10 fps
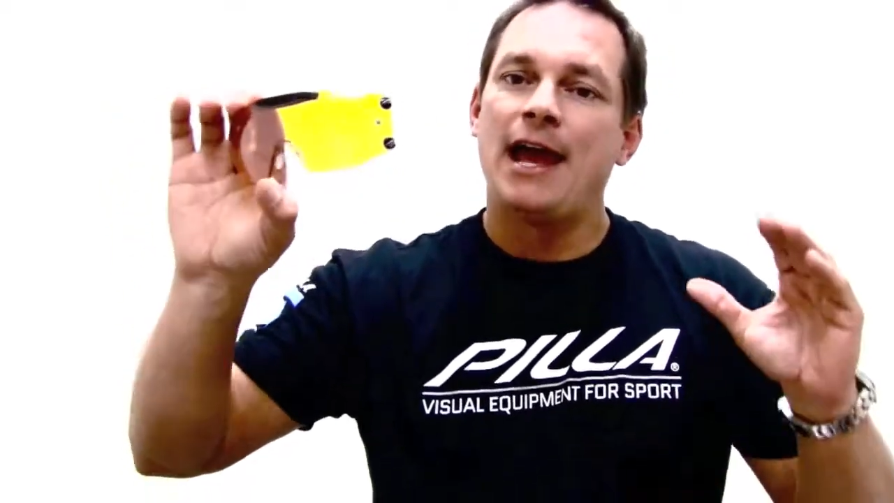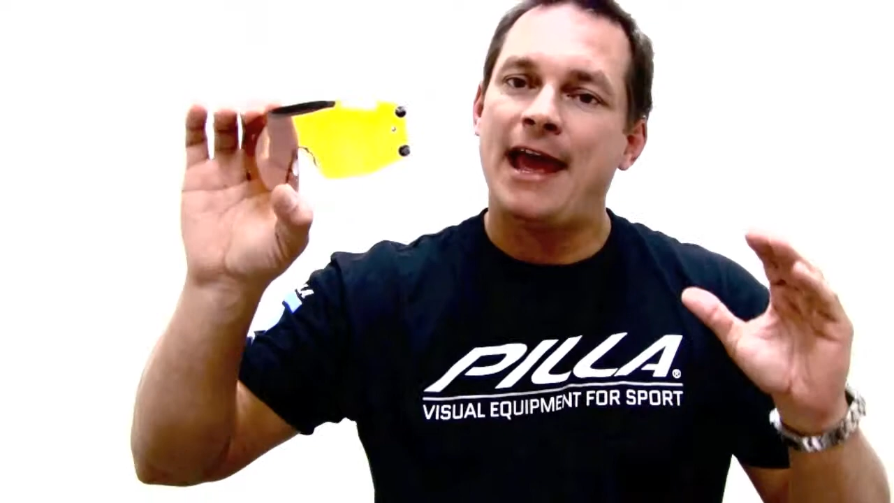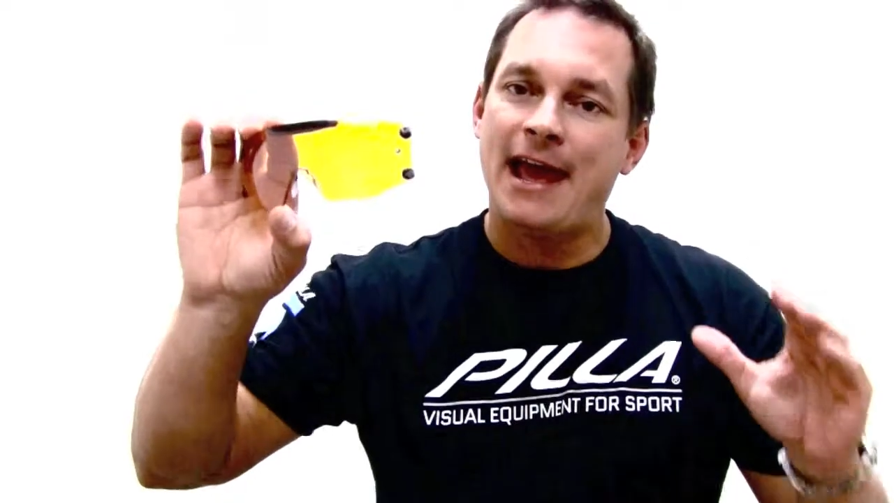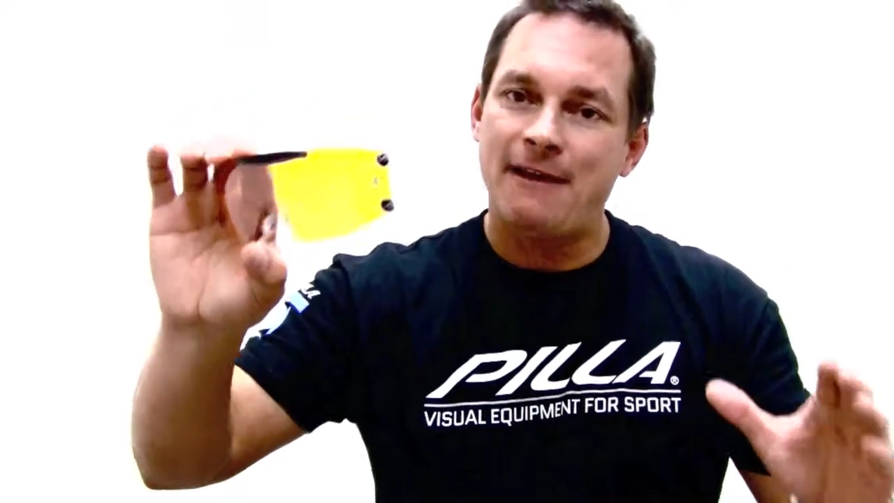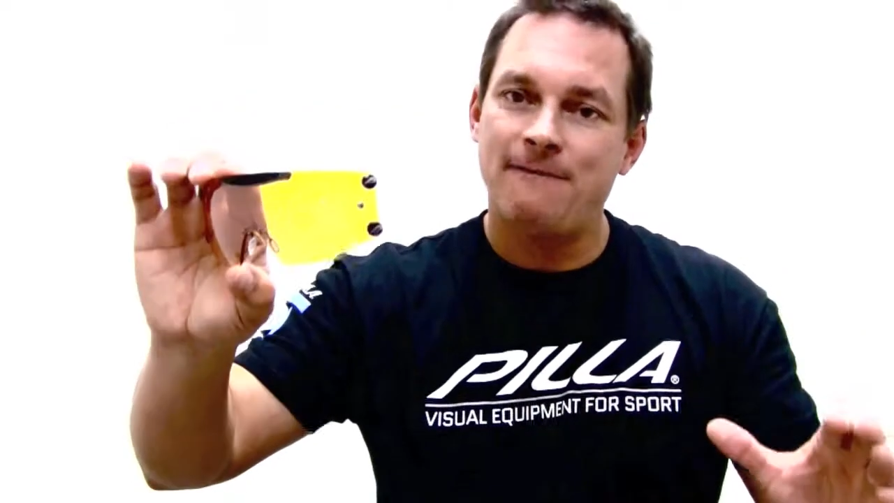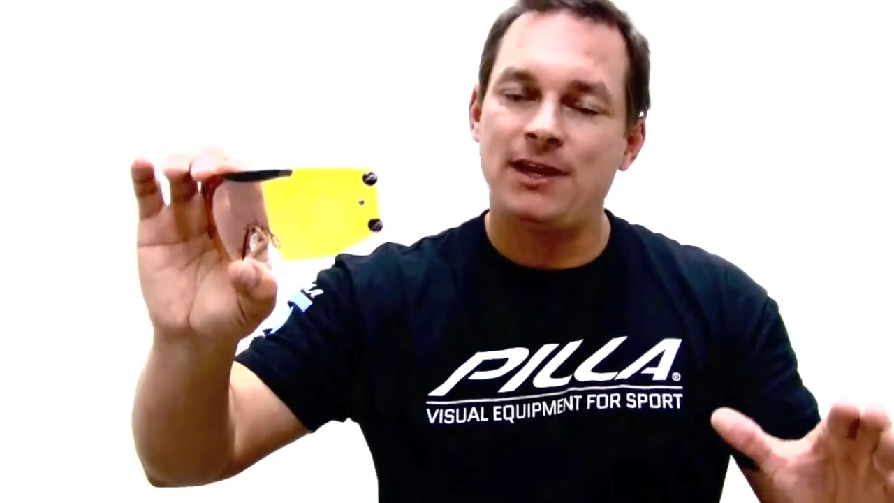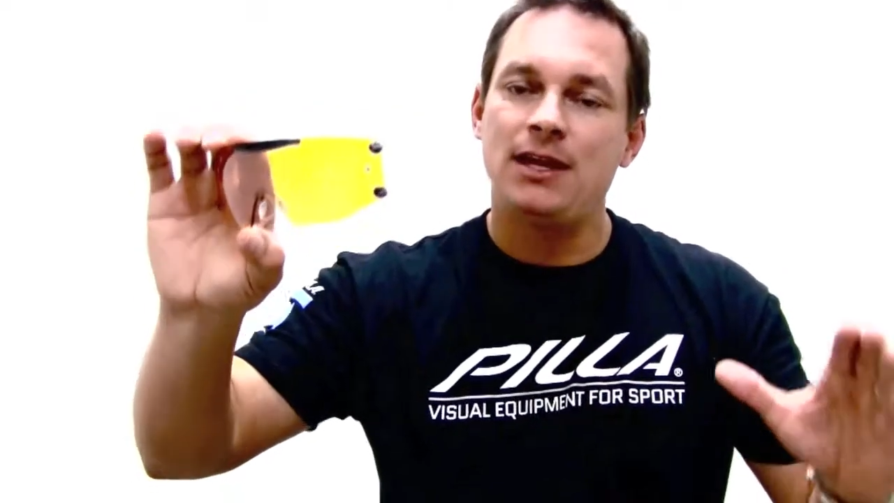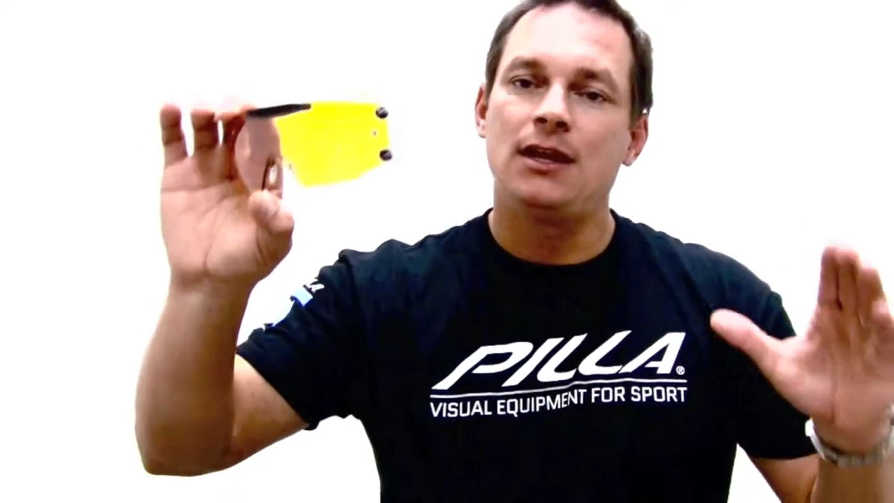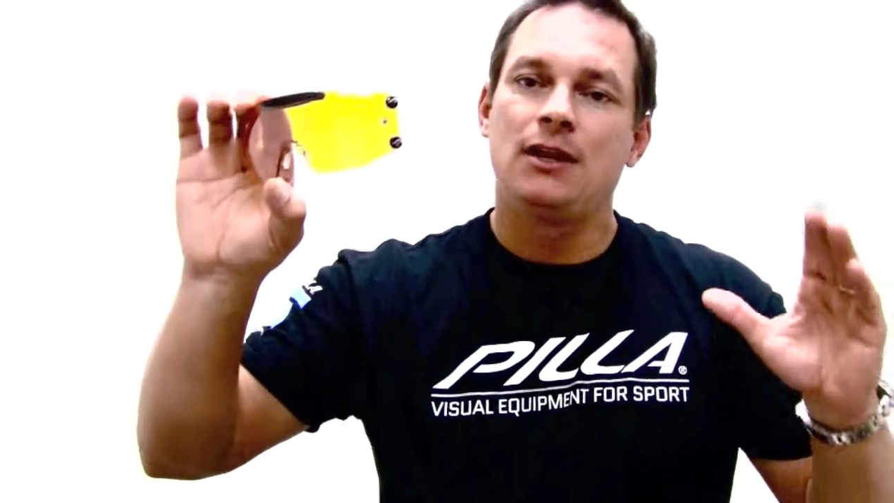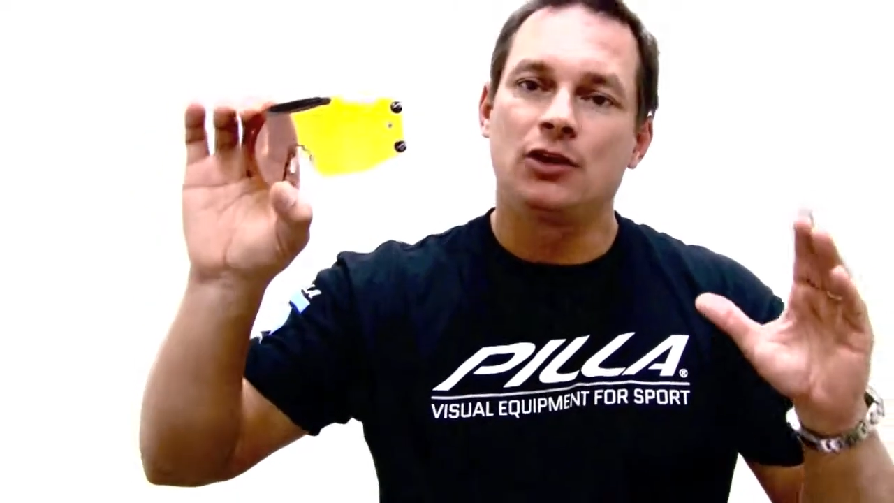
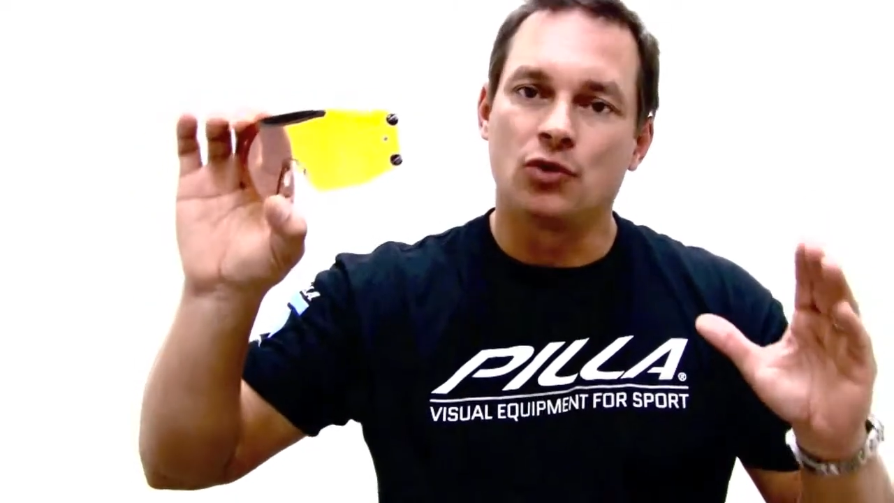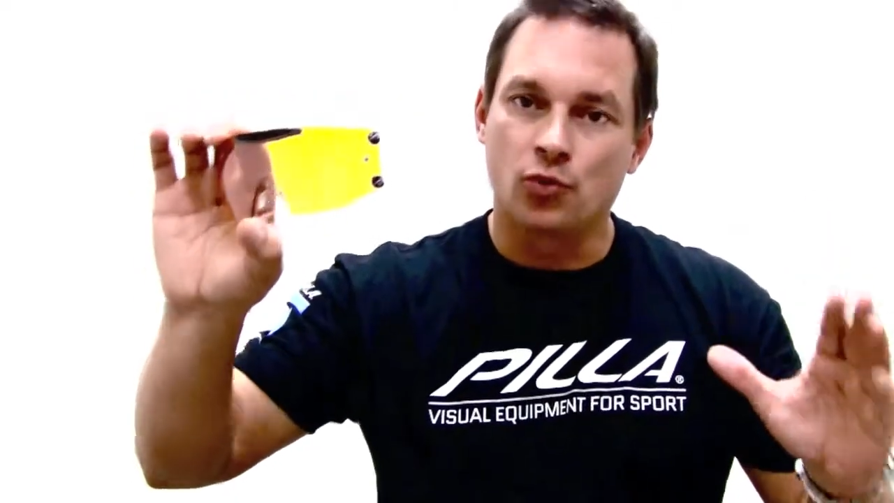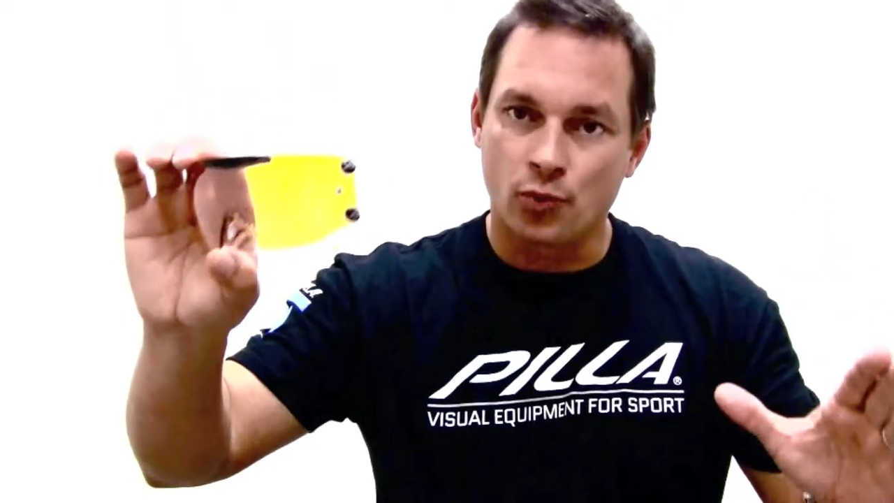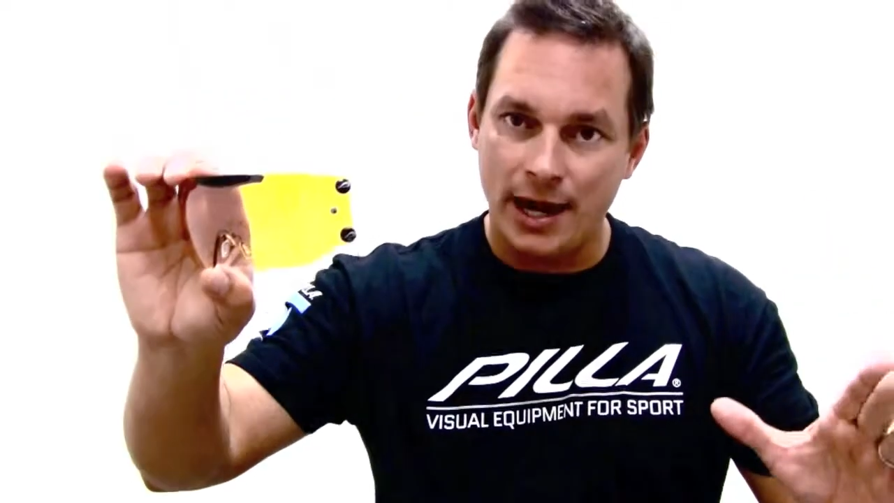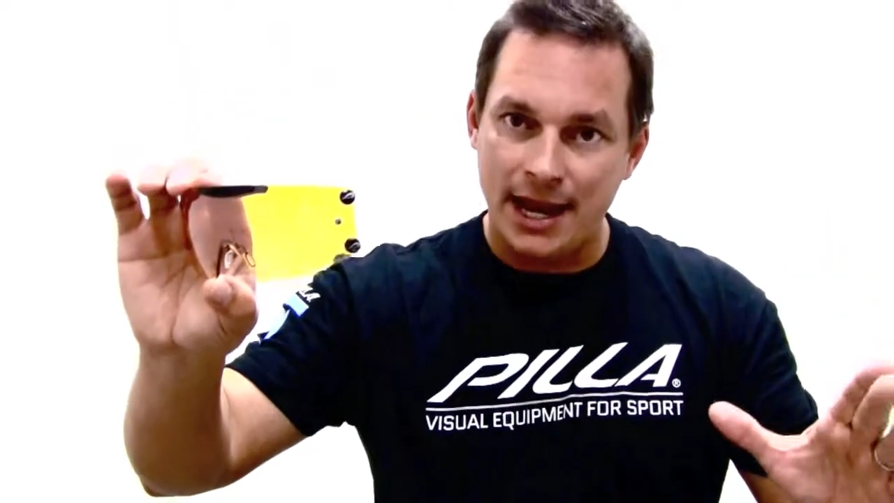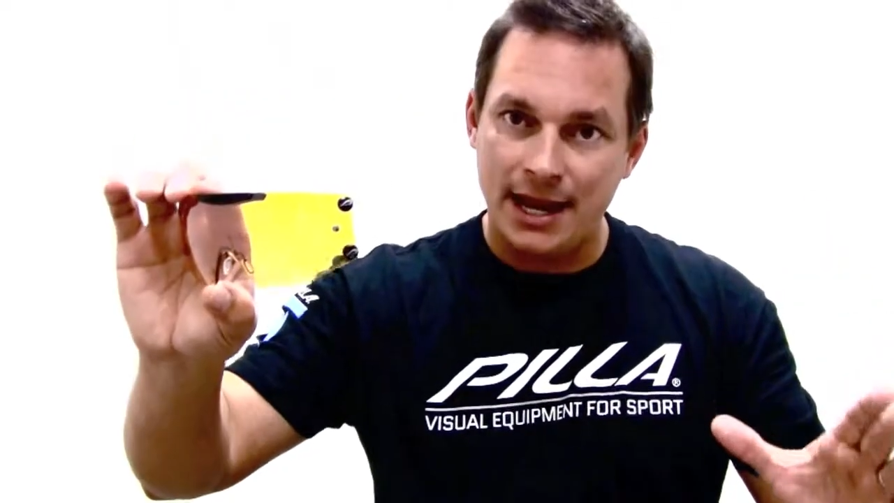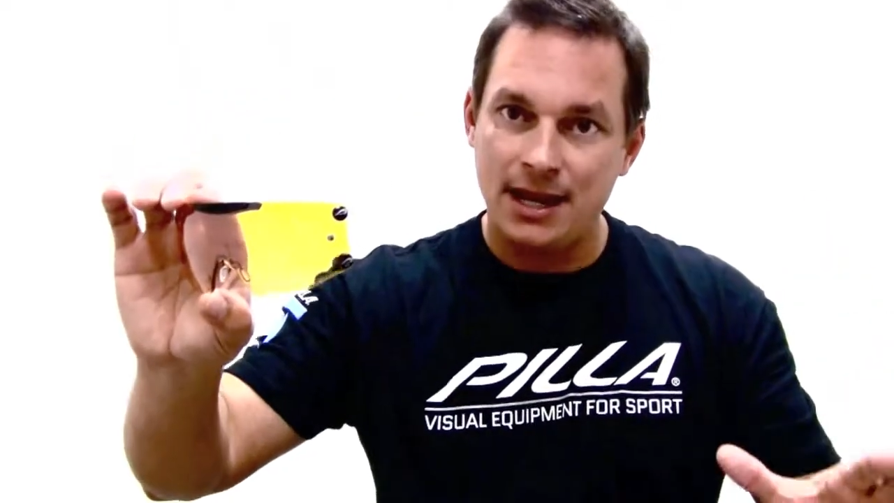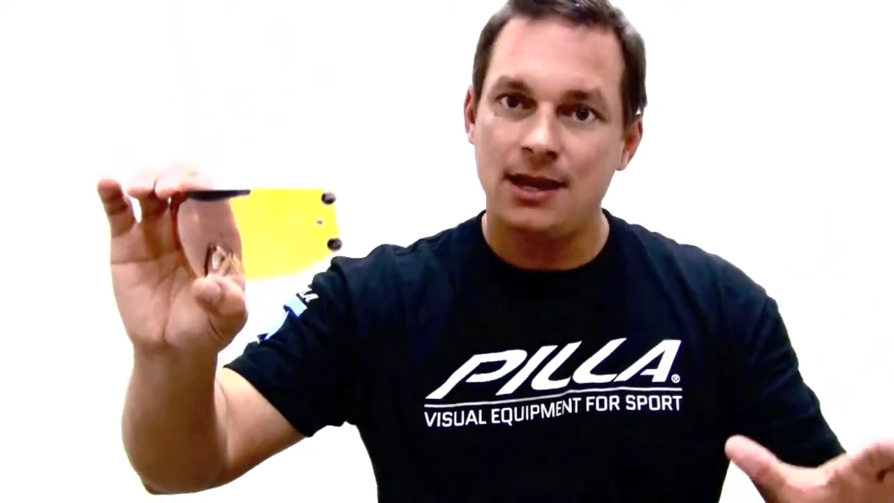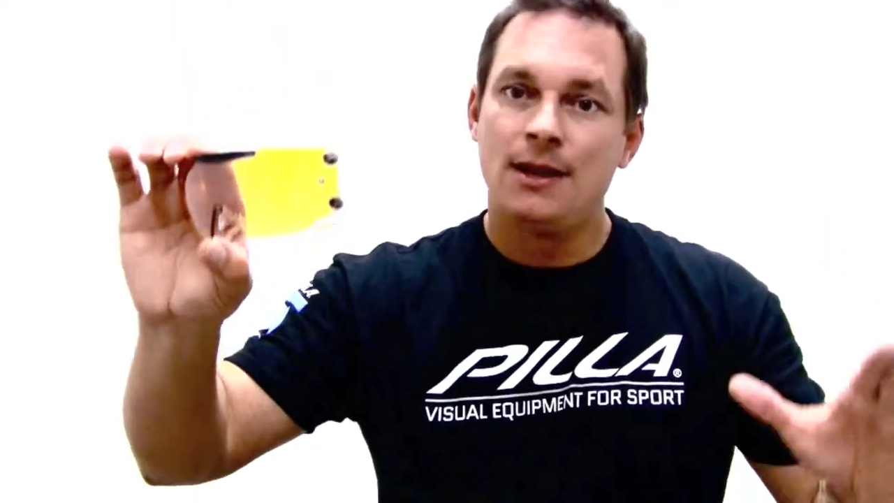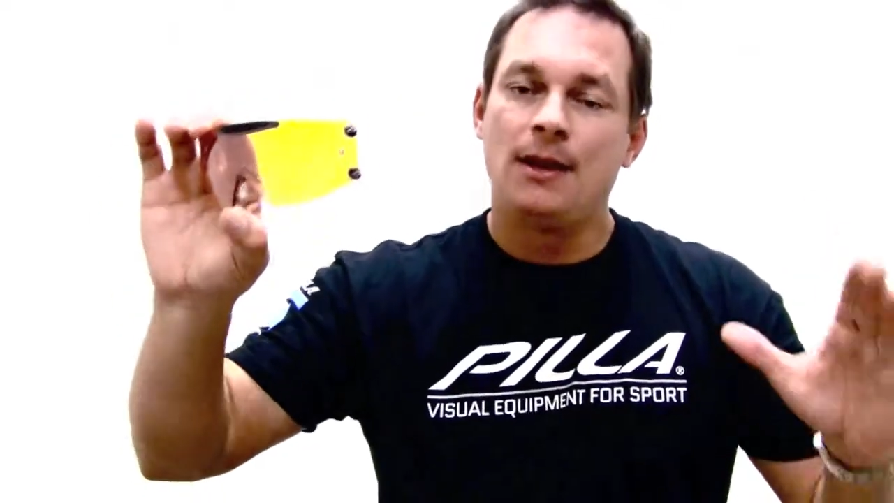heavy
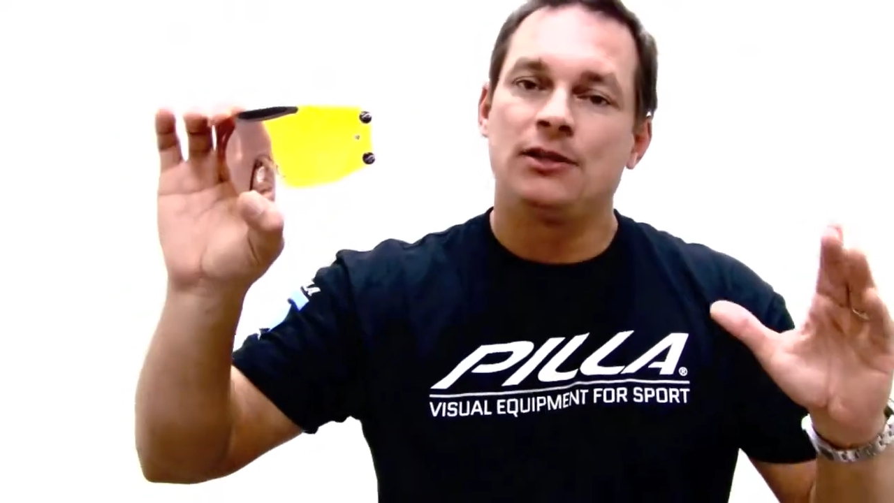gray